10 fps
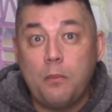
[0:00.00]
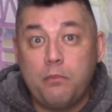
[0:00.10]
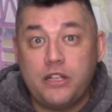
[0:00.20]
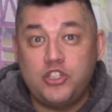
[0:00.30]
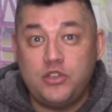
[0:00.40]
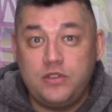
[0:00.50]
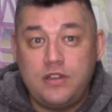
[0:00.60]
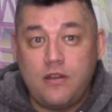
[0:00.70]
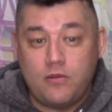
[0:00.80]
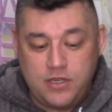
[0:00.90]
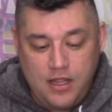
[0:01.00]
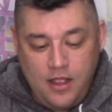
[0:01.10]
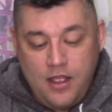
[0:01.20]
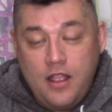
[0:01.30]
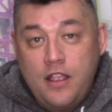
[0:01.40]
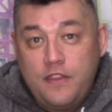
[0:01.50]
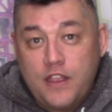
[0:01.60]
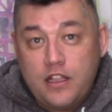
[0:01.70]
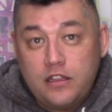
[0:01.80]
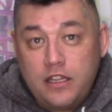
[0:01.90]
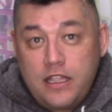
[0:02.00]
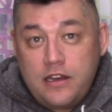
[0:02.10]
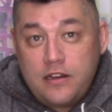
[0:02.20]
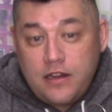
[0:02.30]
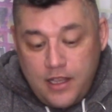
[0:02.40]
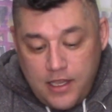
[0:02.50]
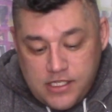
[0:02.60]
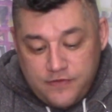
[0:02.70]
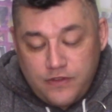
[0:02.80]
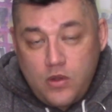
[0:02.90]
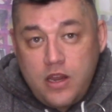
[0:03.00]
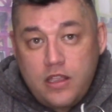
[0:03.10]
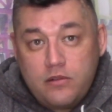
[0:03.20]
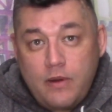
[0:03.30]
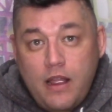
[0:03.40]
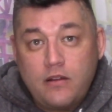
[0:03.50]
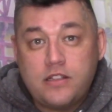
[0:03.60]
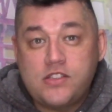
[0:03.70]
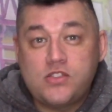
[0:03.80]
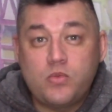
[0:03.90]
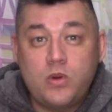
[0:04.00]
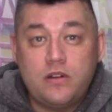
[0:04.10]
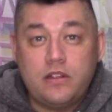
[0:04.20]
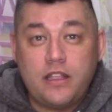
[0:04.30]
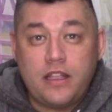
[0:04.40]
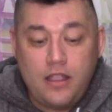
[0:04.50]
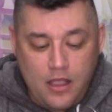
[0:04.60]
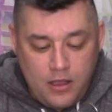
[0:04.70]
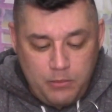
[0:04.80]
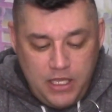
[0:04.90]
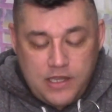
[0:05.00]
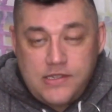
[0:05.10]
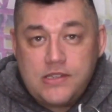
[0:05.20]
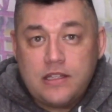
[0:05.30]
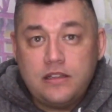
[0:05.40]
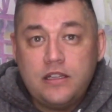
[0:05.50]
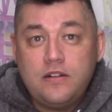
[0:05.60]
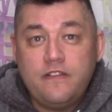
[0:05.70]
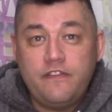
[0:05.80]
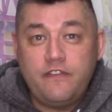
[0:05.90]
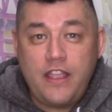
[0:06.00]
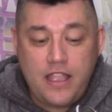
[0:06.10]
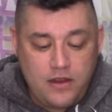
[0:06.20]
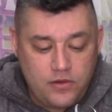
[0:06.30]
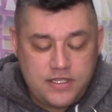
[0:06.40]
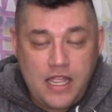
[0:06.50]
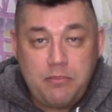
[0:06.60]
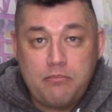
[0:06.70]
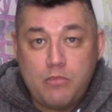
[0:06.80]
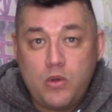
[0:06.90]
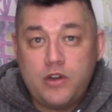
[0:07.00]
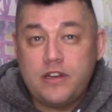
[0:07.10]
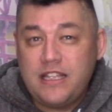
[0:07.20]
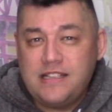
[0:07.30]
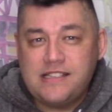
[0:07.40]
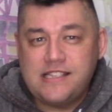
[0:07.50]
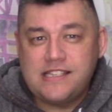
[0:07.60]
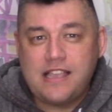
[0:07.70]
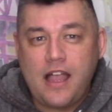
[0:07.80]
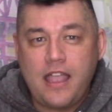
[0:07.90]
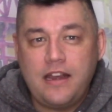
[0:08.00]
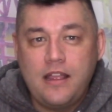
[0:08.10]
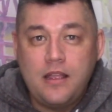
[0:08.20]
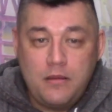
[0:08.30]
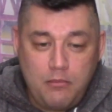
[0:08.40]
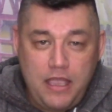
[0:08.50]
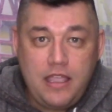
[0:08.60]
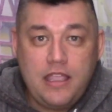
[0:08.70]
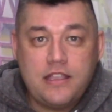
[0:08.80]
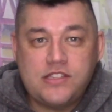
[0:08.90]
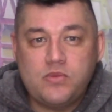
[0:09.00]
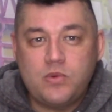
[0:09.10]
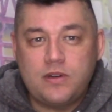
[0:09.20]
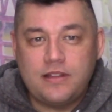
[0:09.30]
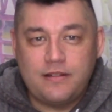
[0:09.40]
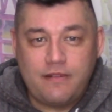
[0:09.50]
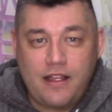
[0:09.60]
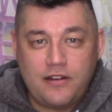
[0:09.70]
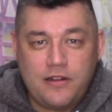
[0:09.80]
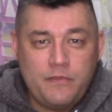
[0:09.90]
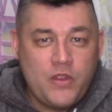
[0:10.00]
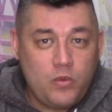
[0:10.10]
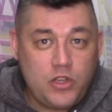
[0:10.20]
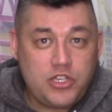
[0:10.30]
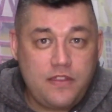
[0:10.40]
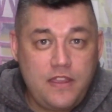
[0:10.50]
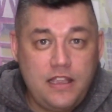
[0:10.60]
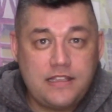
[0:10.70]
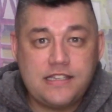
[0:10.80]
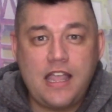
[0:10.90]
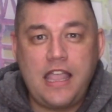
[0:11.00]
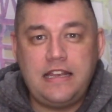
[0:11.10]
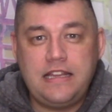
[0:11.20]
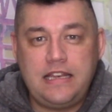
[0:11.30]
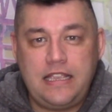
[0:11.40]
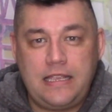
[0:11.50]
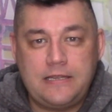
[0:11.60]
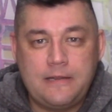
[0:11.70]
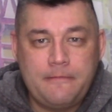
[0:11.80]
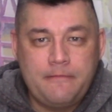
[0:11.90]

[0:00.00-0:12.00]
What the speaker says: but you don't. The glitter is floating around and swirling because there's a little fan or type motor inside making it swirl around, which I think is kind of neat.